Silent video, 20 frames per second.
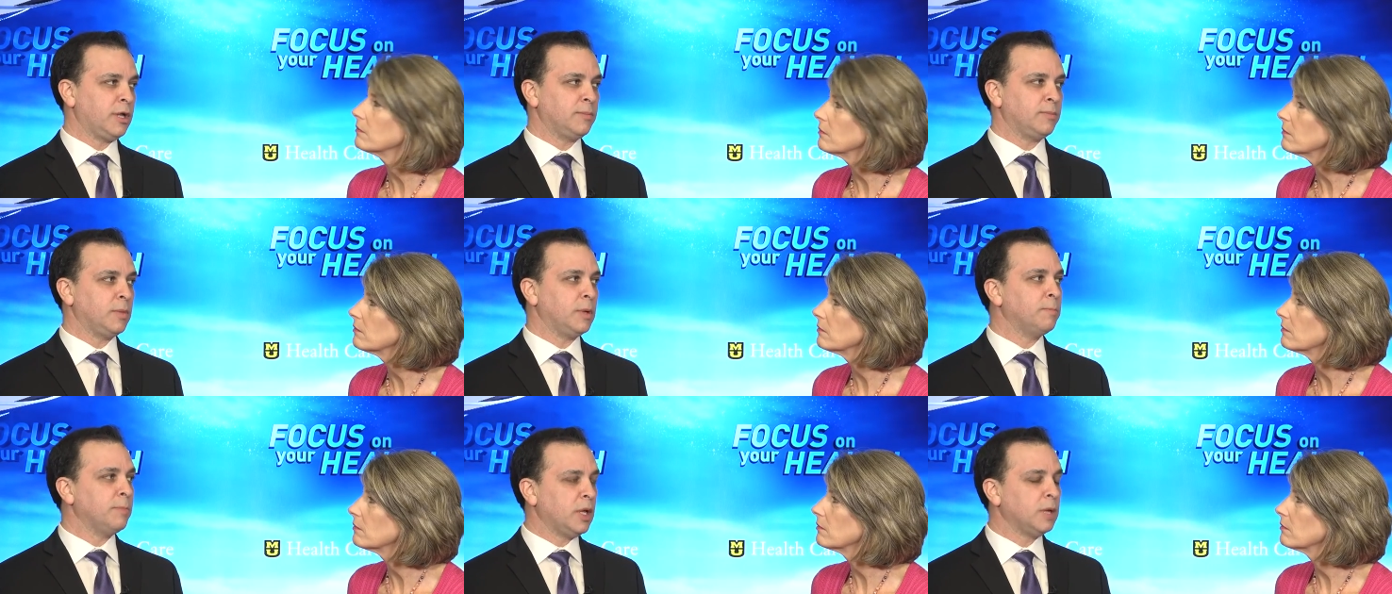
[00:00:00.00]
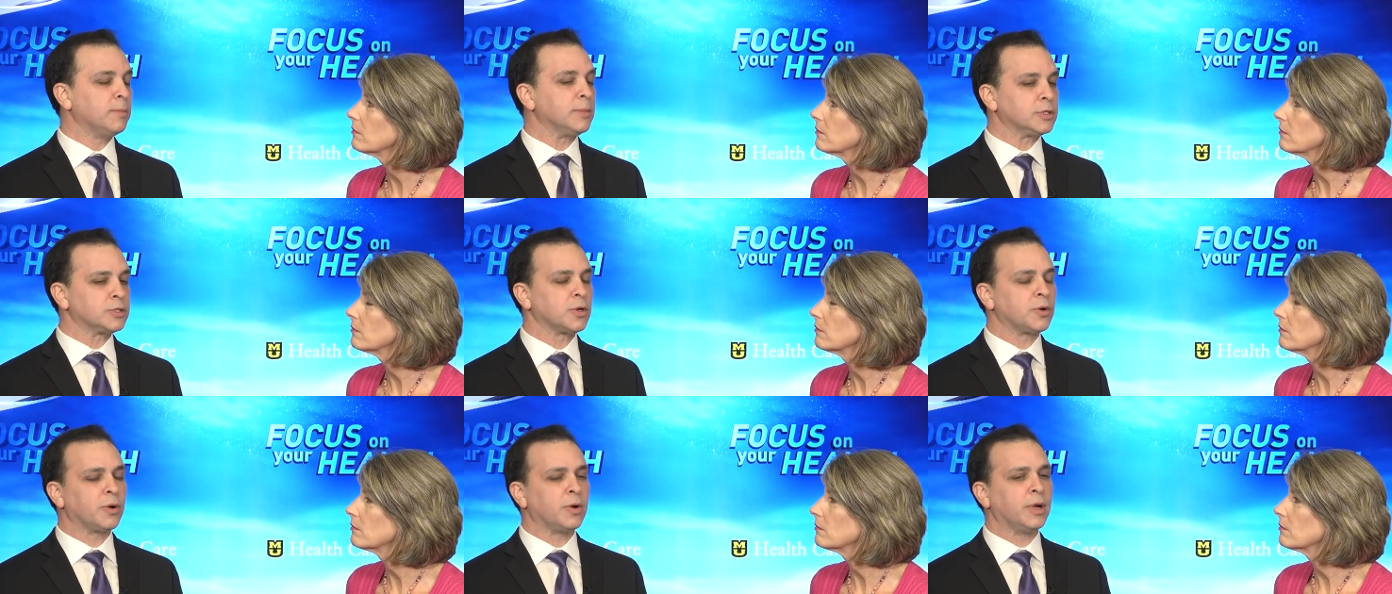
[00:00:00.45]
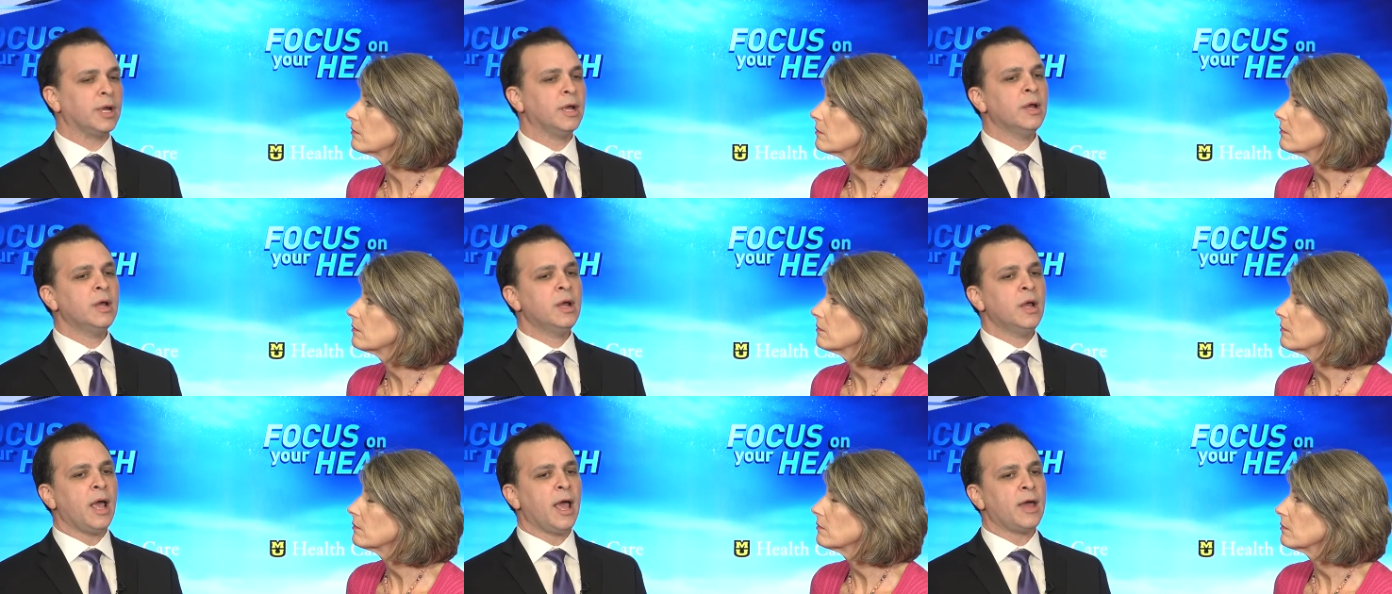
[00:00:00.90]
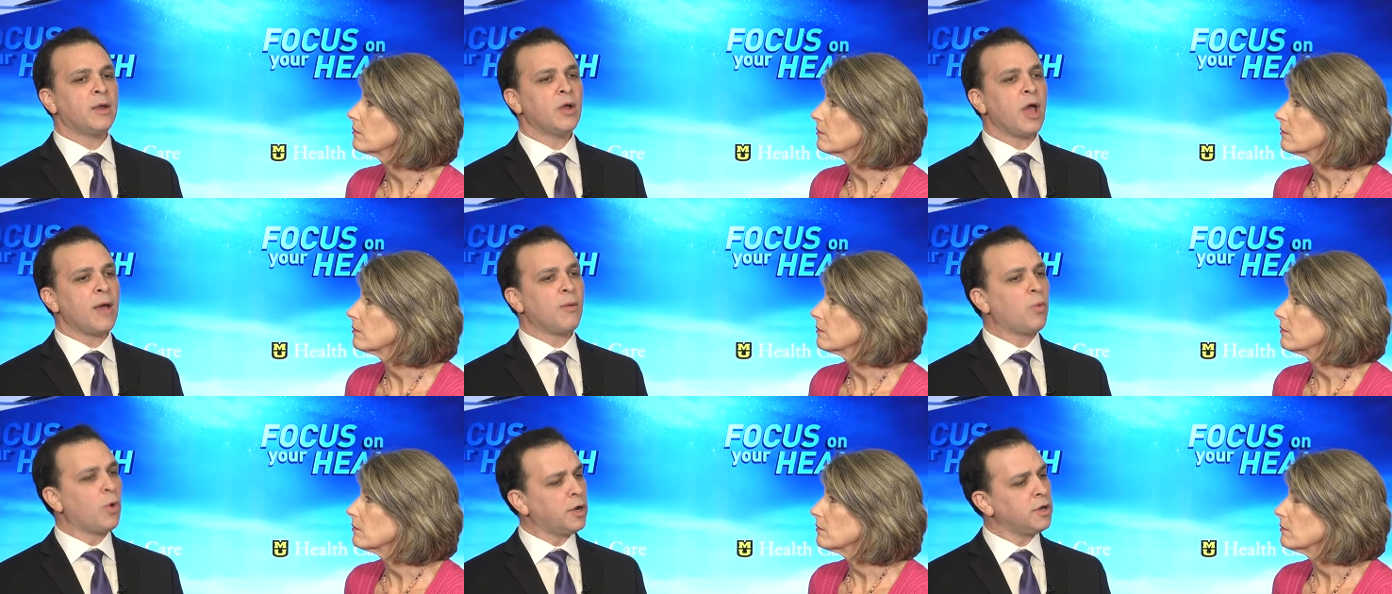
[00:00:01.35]
Speaker 1: in, in mid Missouri, and
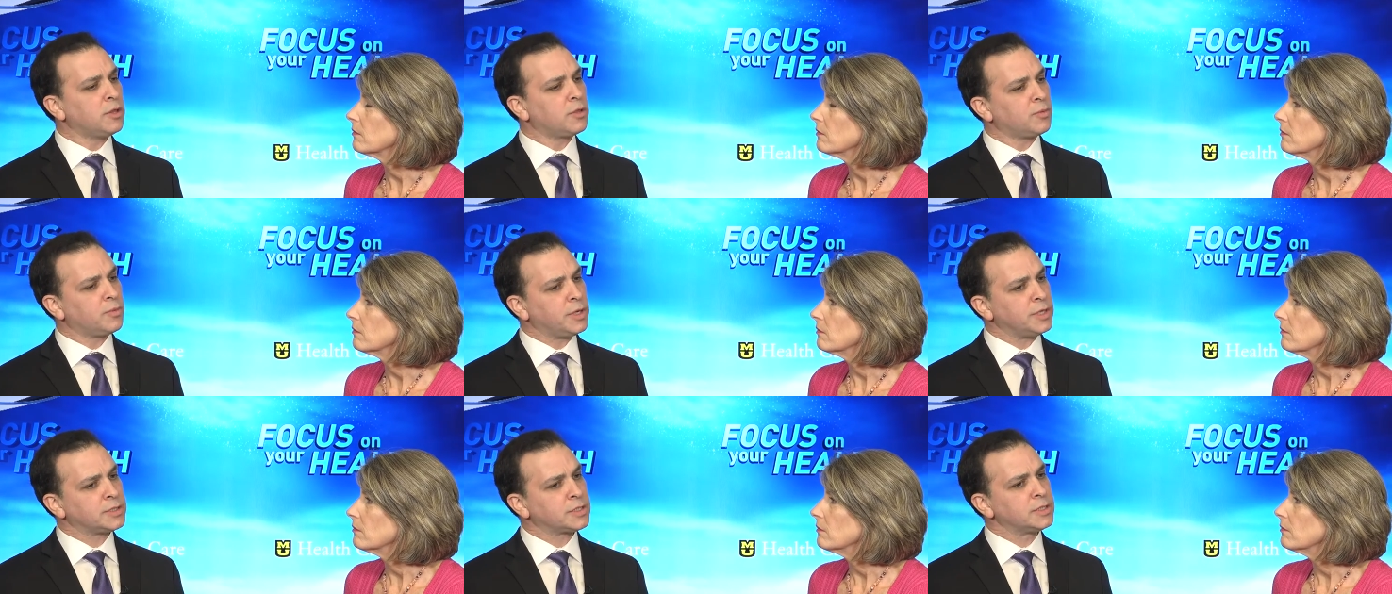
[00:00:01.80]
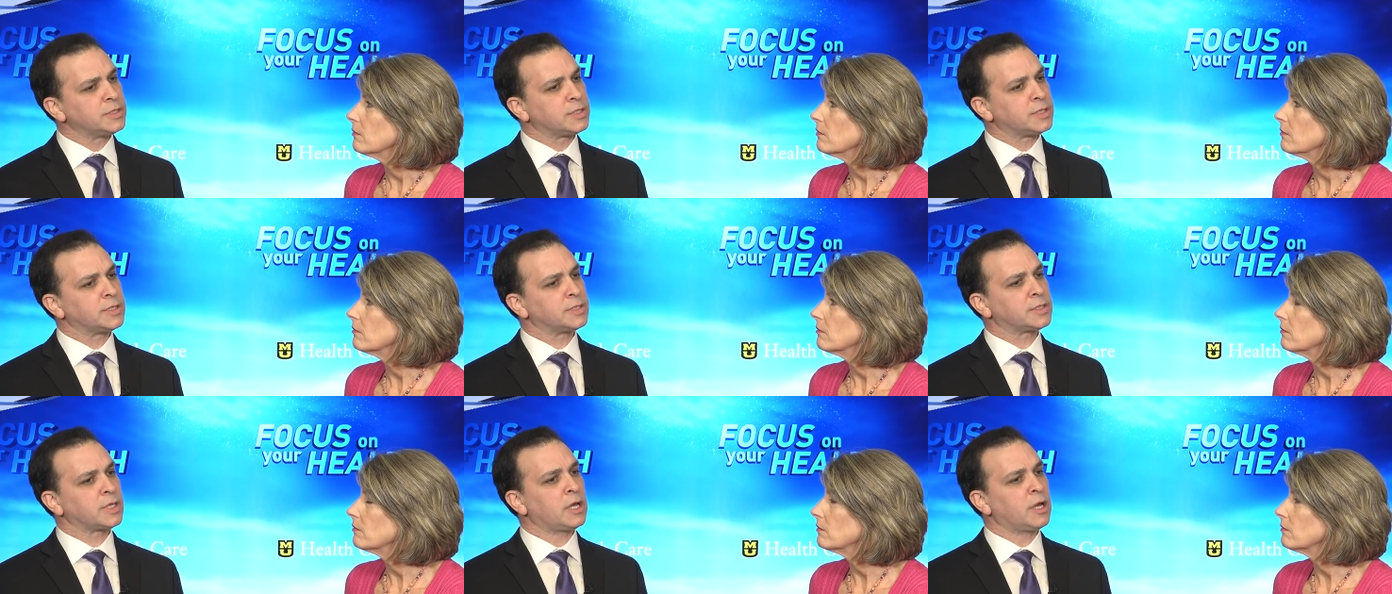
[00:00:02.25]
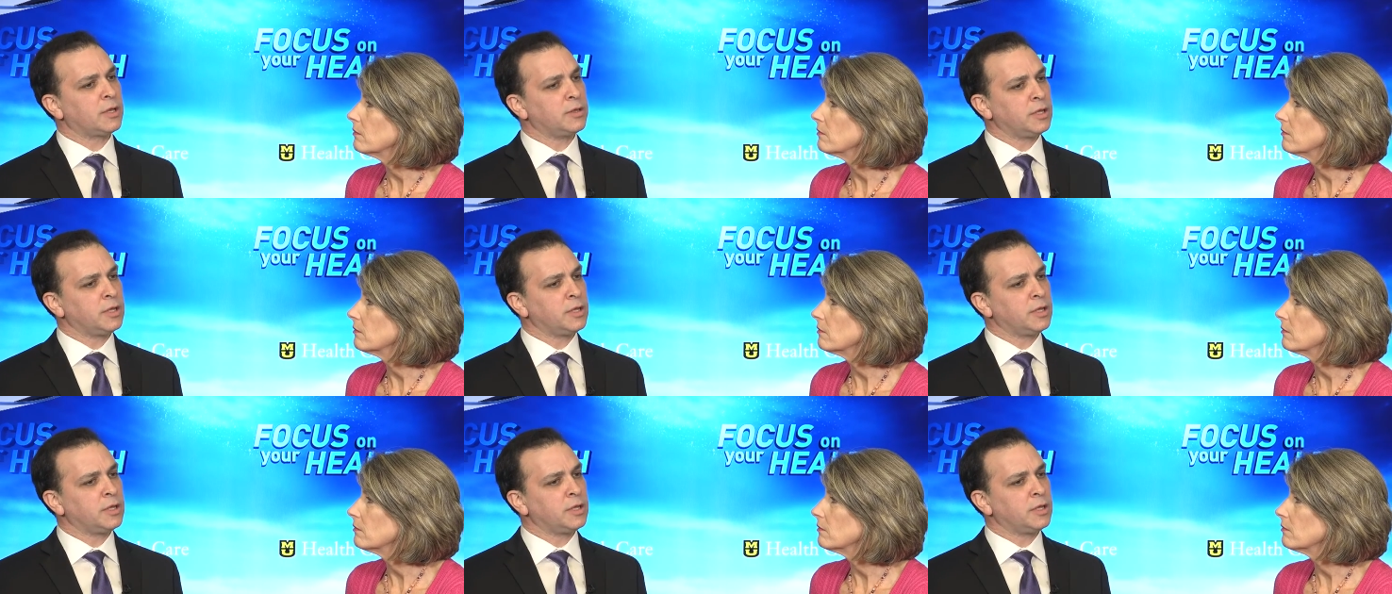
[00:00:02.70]
and one of the reasons is uh,